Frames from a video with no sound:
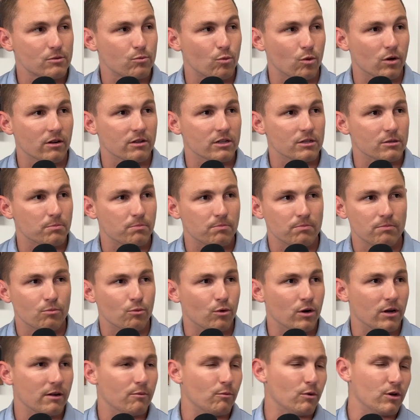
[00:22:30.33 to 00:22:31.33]
What
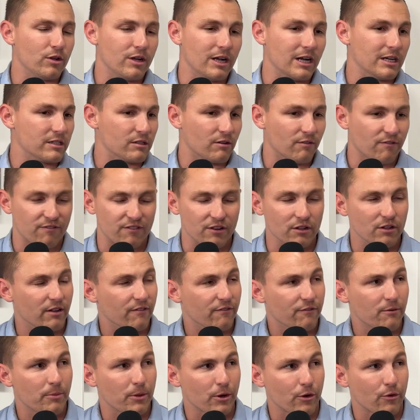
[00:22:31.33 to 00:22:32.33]
do you guys are feeling
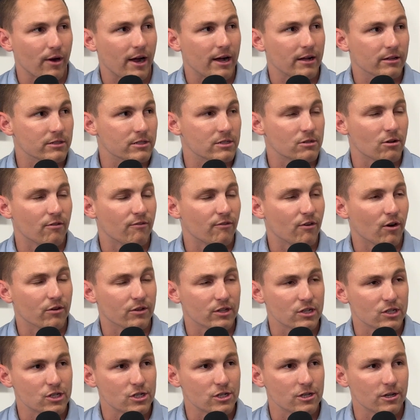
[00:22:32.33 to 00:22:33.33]
from the crowds so far
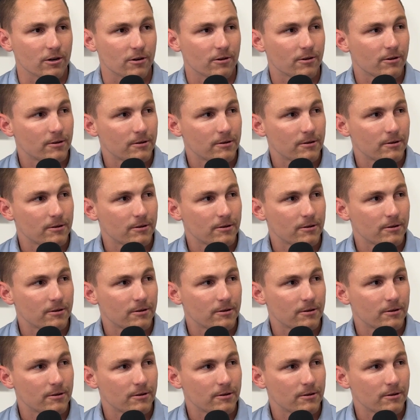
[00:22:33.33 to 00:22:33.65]
this year?